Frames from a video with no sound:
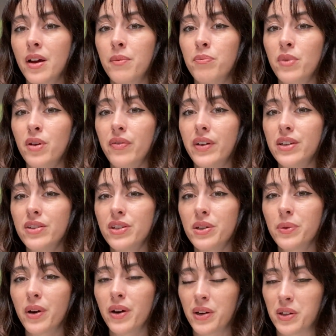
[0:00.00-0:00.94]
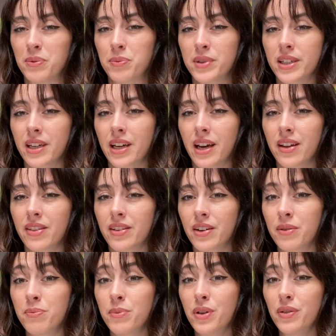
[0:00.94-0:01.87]
move into a home
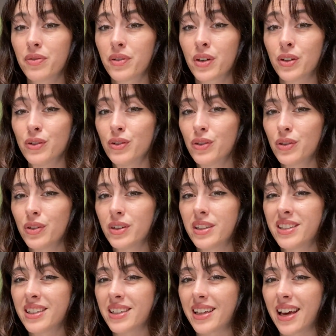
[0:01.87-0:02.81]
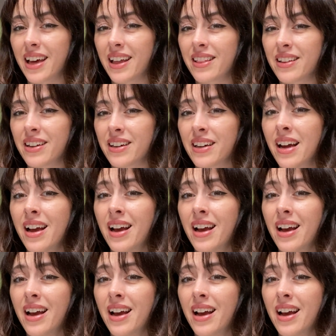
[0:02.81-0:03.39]
together, move country together.